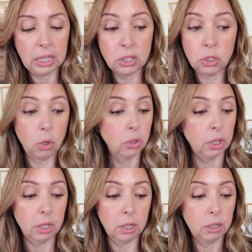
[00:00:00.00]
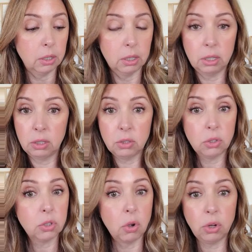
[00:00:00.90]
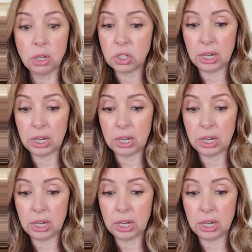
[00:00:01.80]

So good. So good